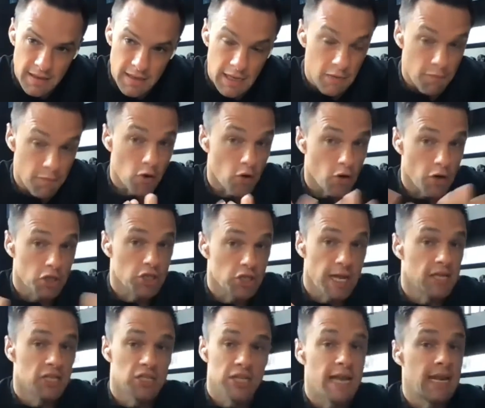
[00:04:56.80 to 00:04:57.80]
if we're going to
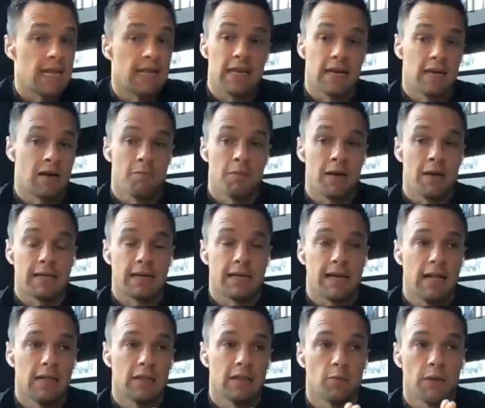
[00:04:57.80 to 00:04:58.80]
change anything on mental
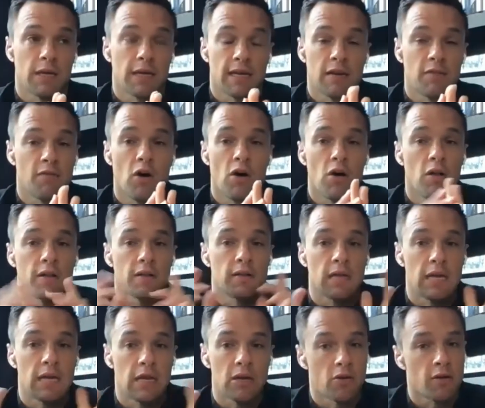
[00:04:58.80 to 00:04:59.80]
health, we can have all the
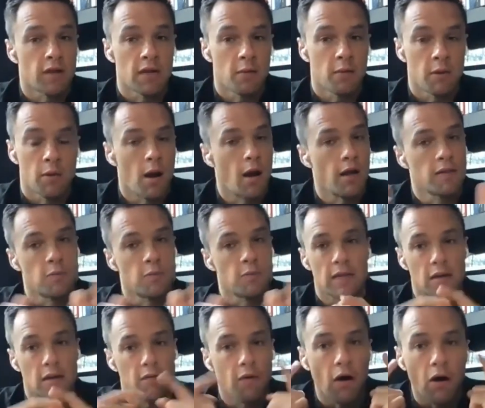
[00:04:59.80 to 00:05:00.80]
theory we want, we
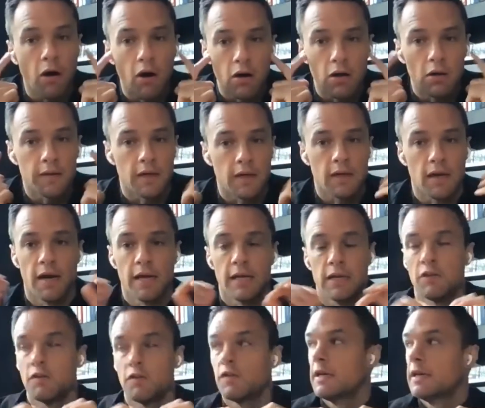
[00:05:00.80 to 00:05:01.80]
can have all the kind
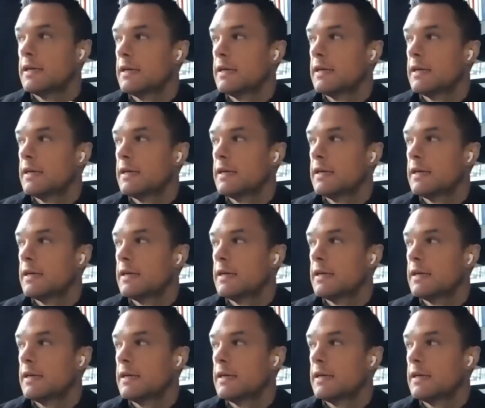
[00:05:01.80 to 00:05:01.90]
of